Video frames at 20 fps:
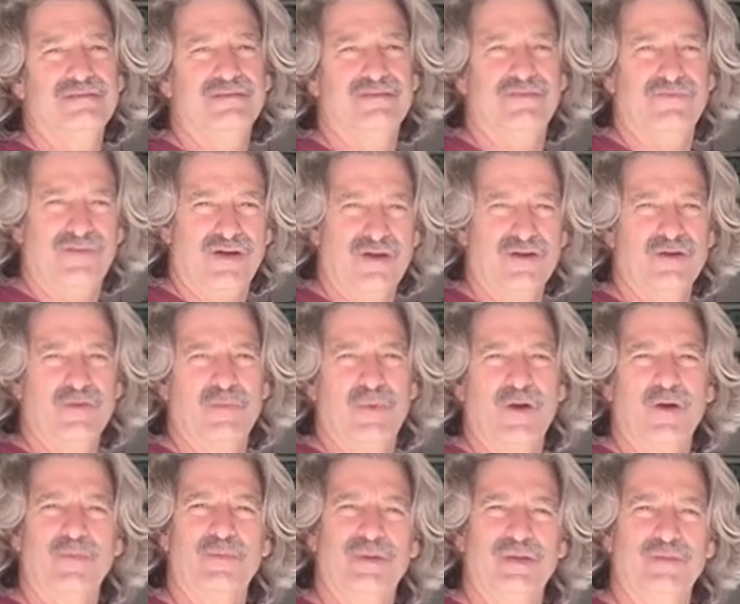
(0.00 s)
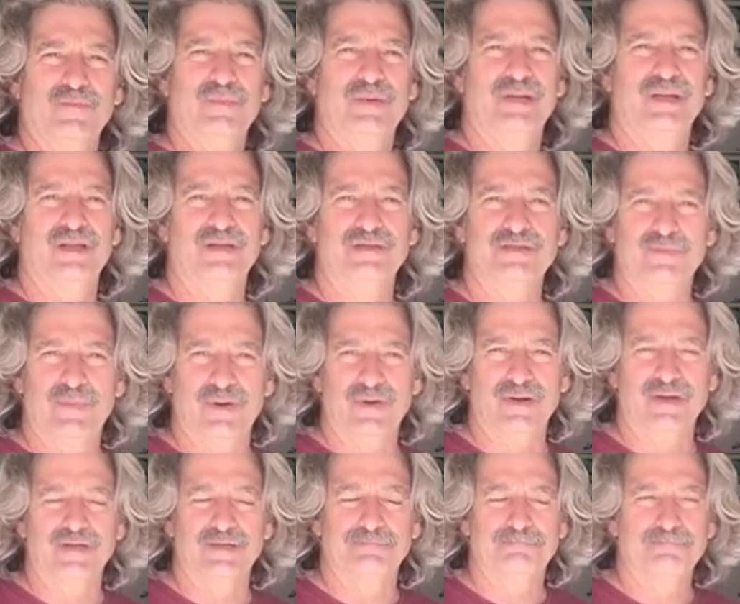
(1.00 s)
the fire department in Pinellas
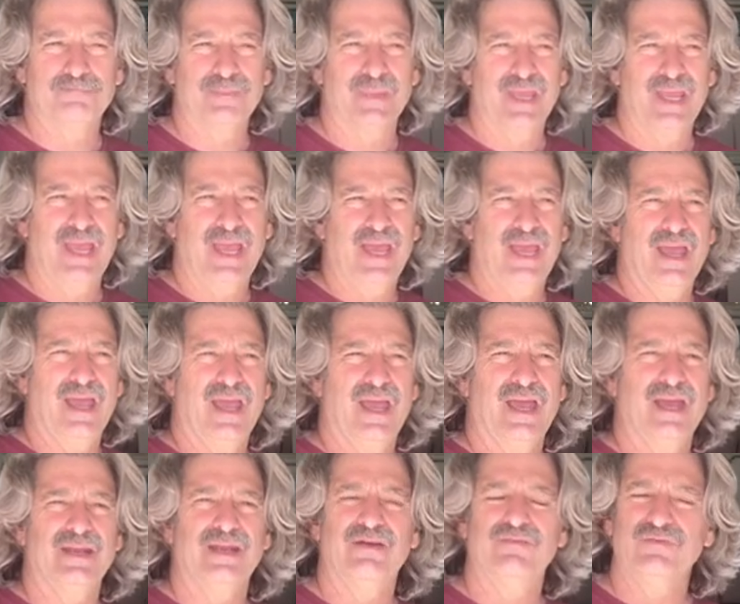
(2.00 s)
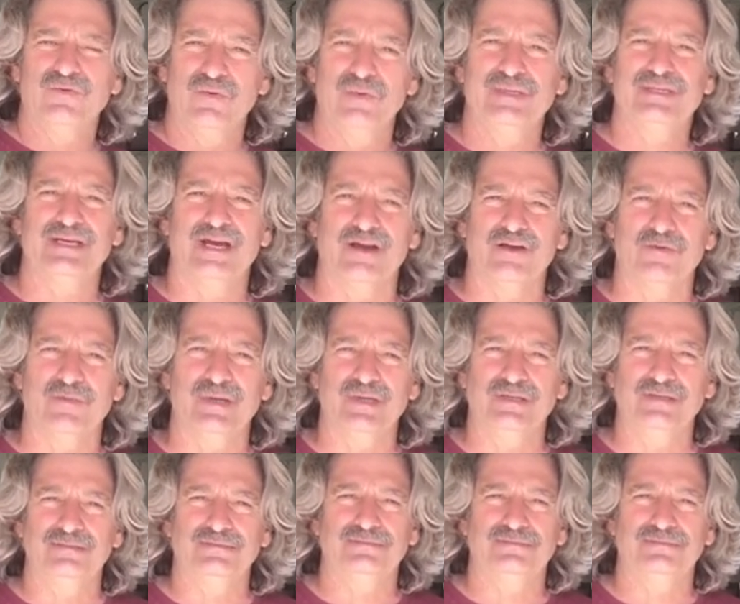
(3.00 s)
Park. And after retirement,